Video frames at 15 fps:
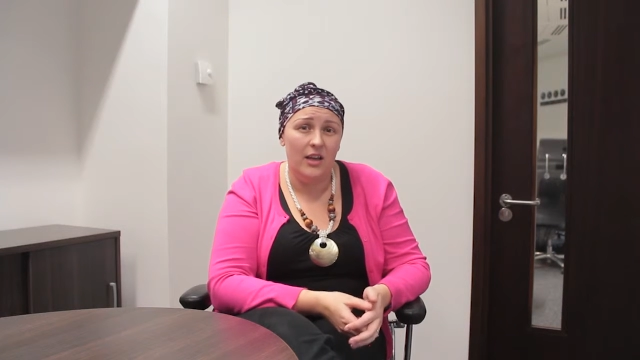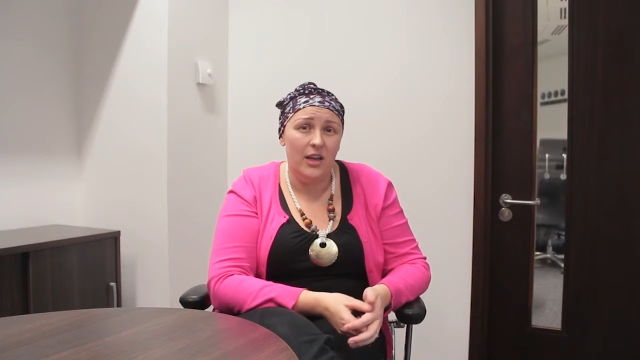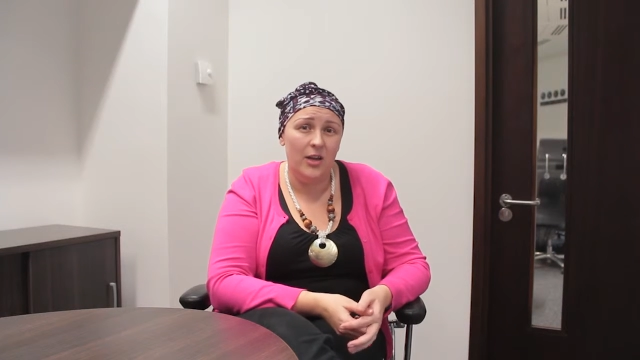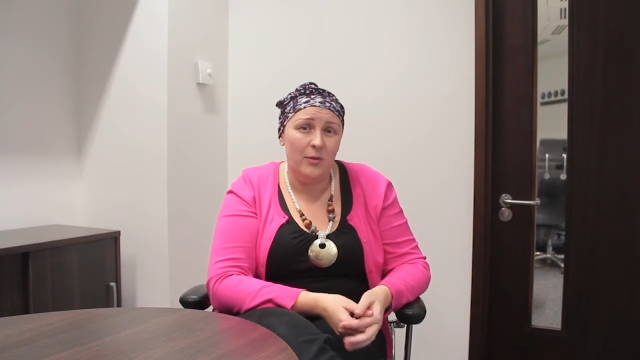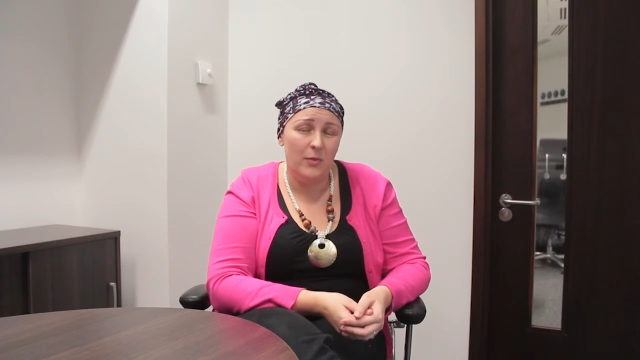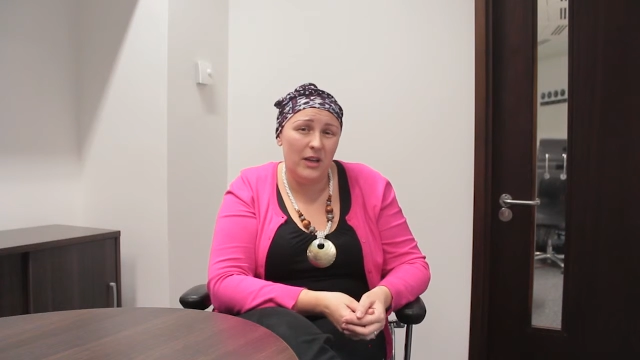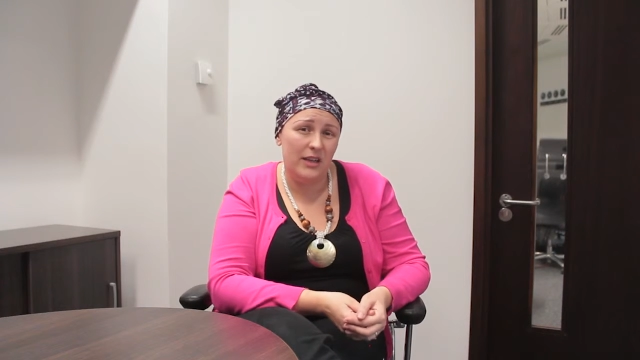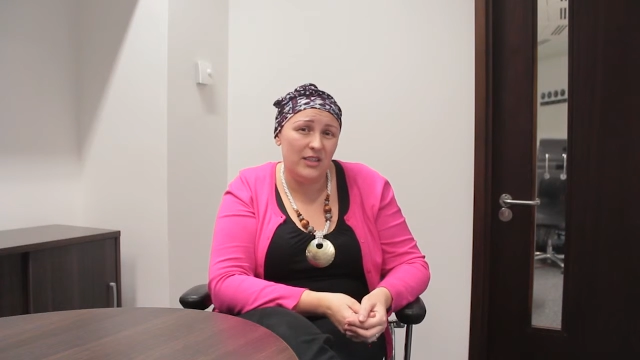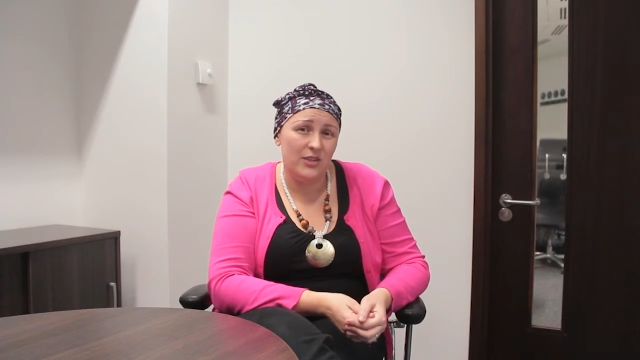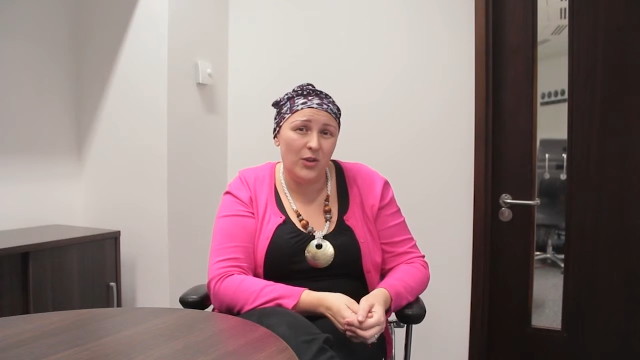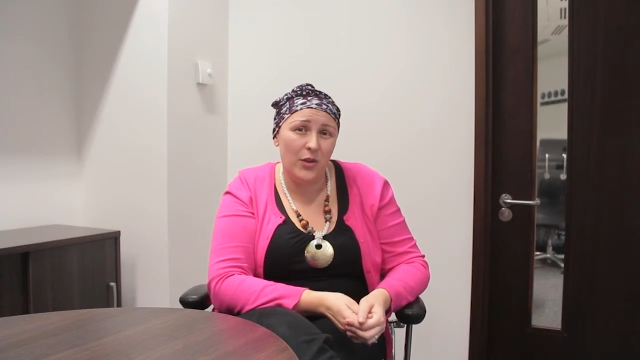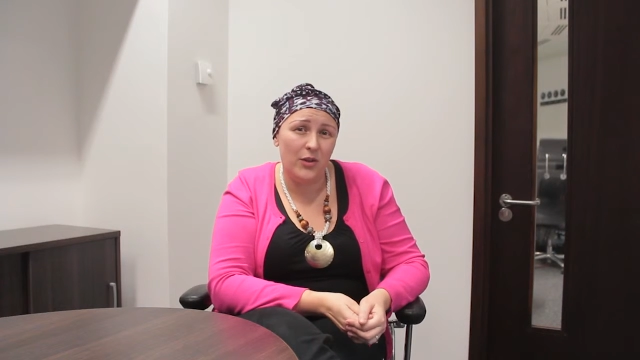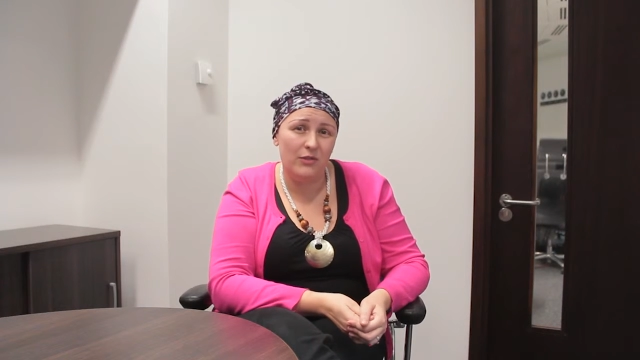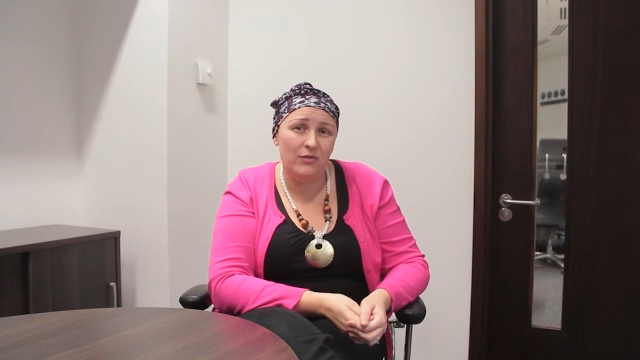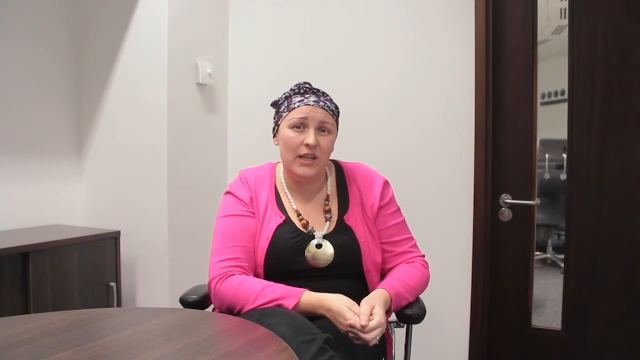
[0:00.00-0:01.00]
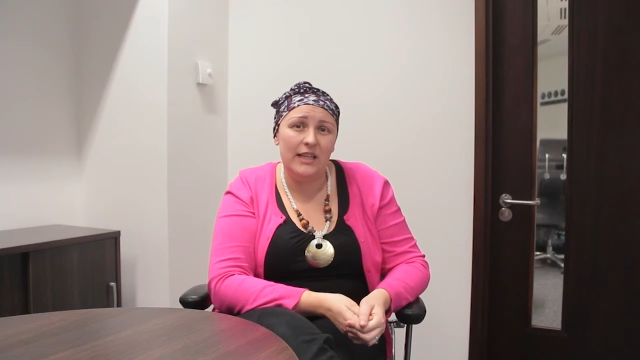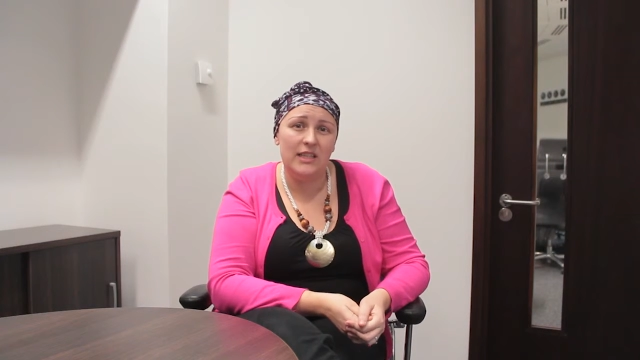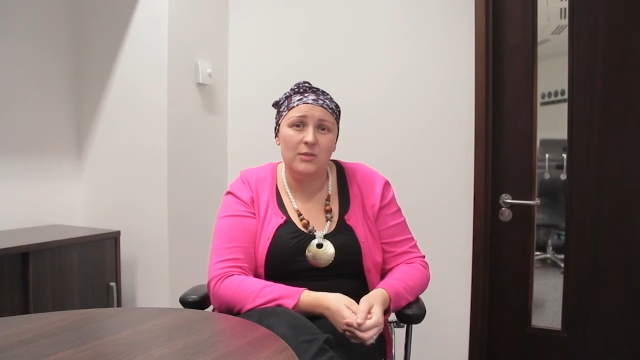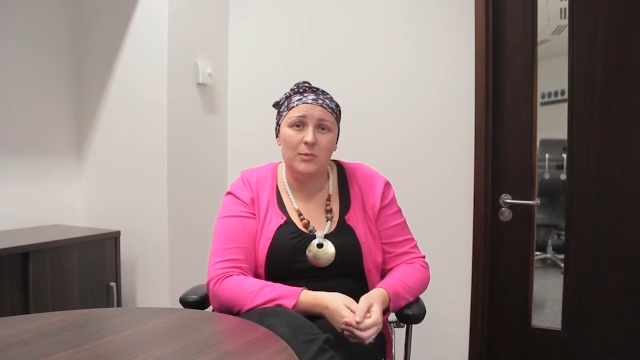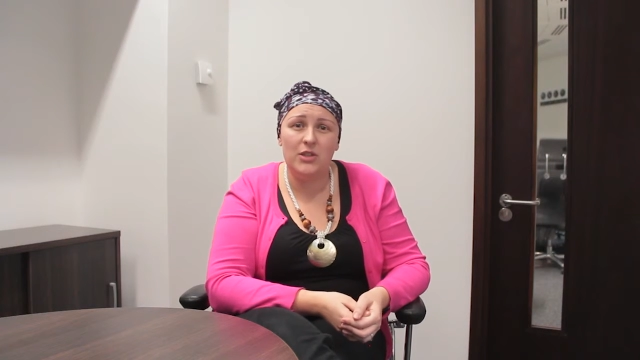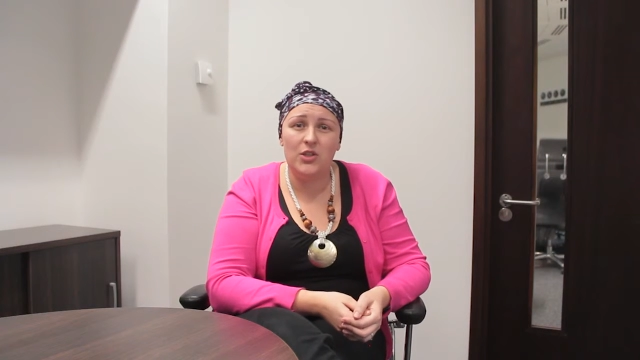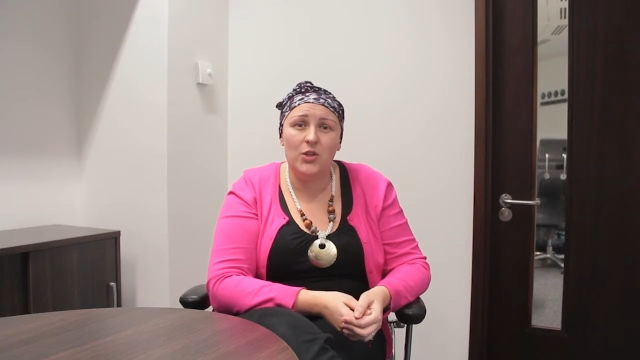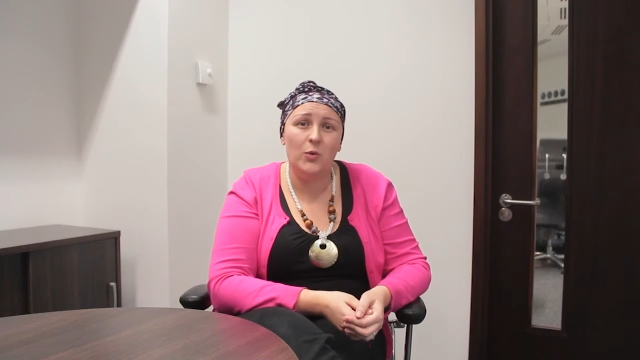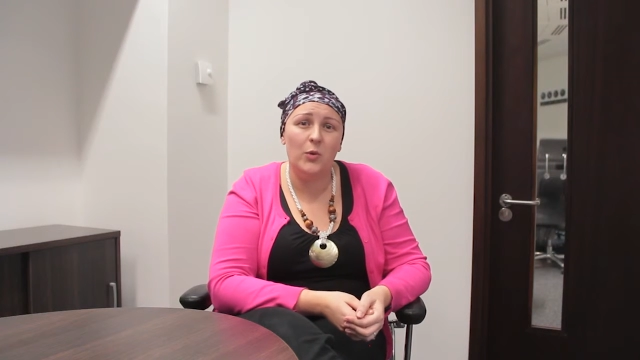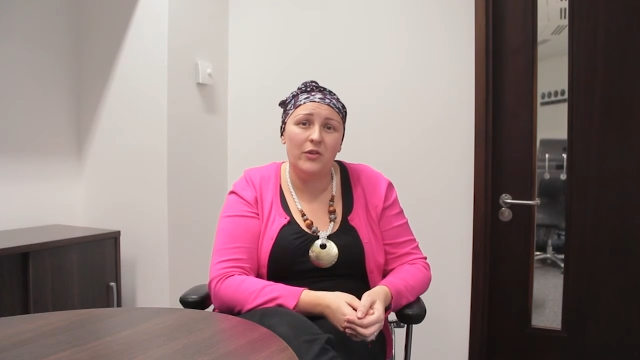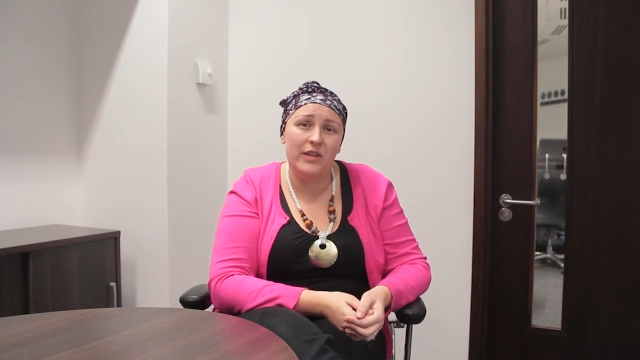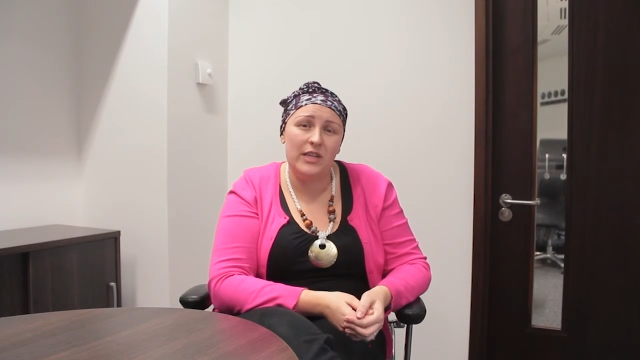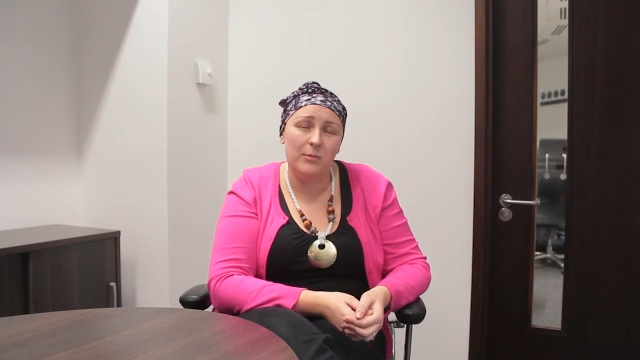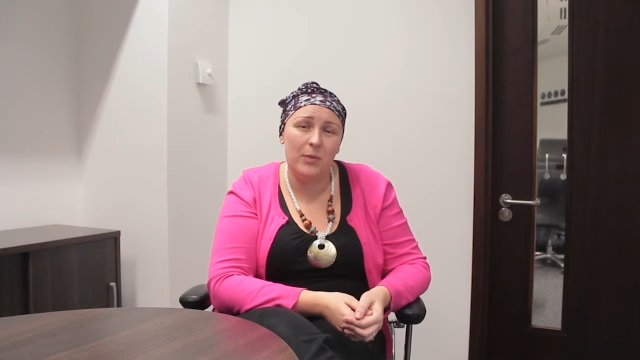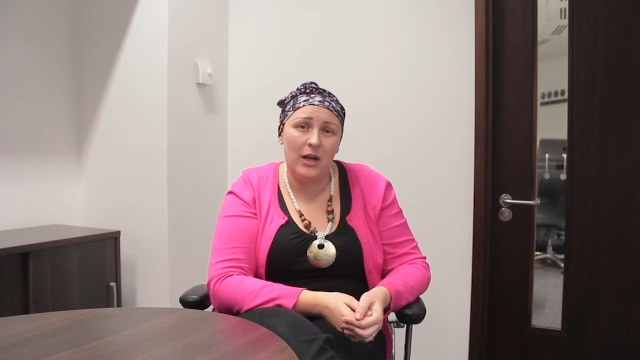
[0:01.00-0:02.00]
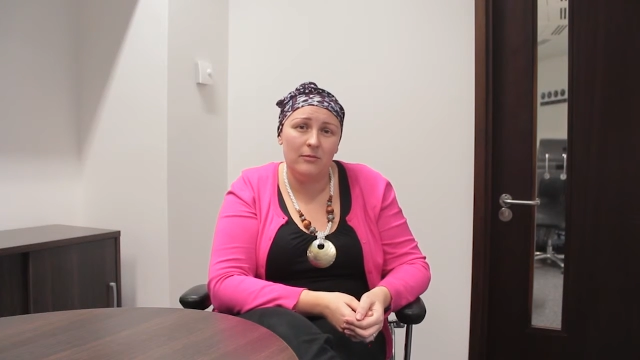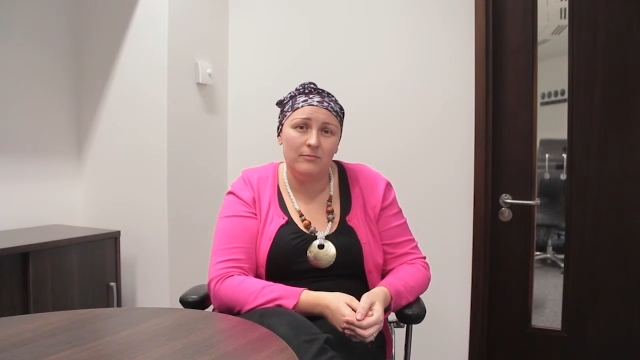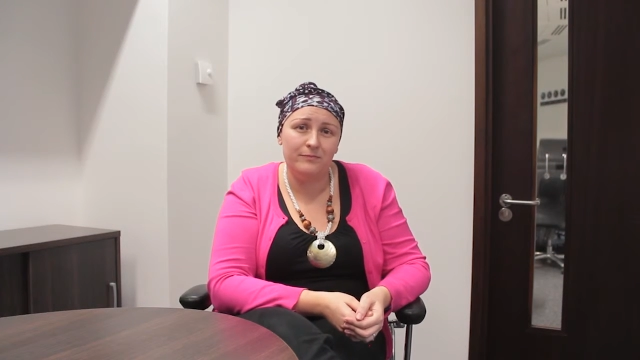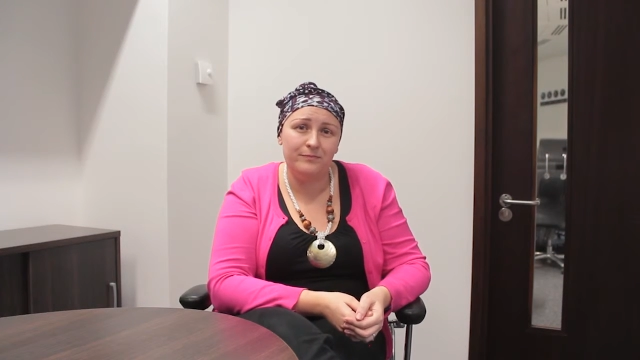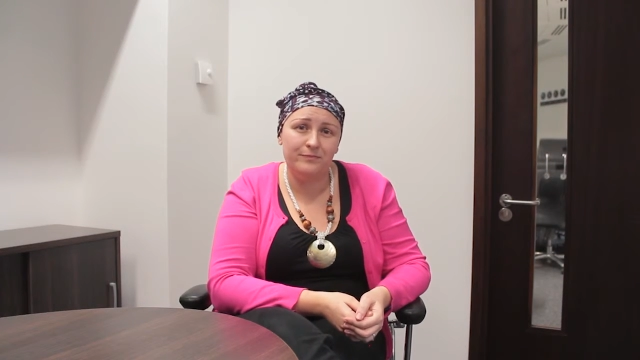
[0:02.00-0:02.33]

and it's nothing really to be too worried about.